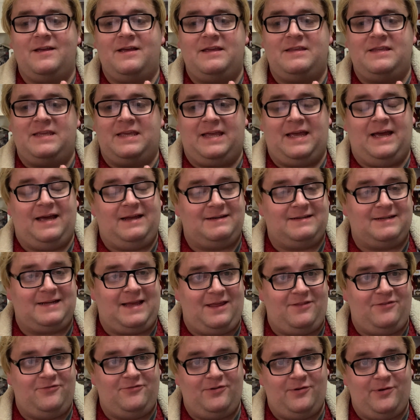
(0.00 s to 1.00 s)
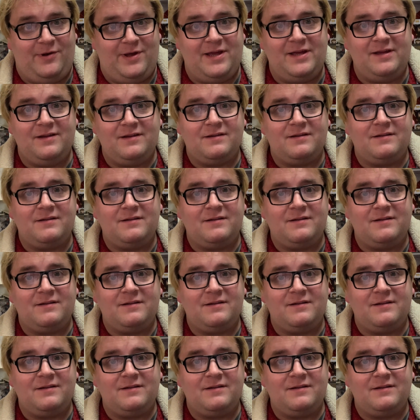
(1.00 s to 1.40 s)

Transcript: you can get through it